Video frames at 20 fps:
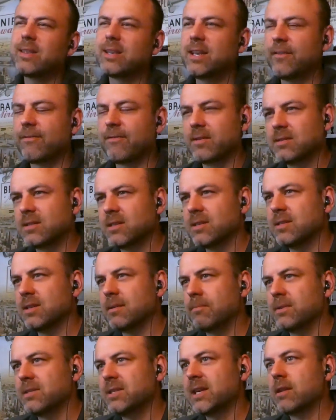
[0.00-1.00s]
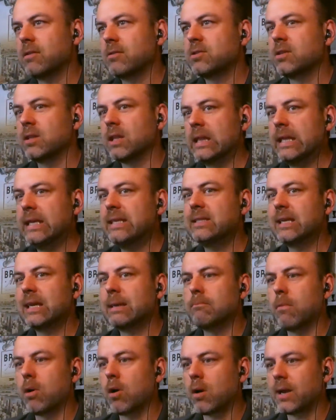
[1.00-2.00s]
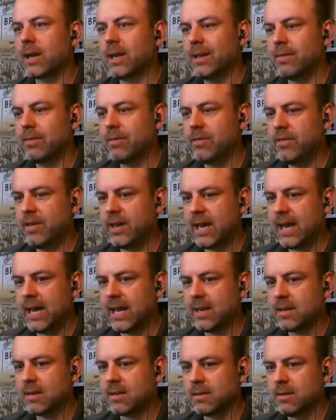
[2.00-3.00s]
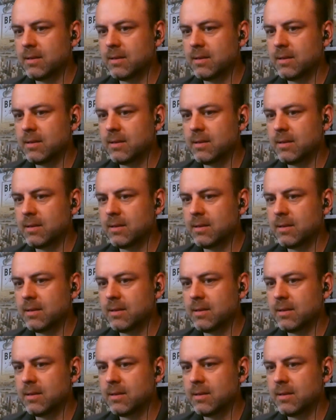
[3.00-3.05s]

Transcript: of the differences in particular to the leasing market that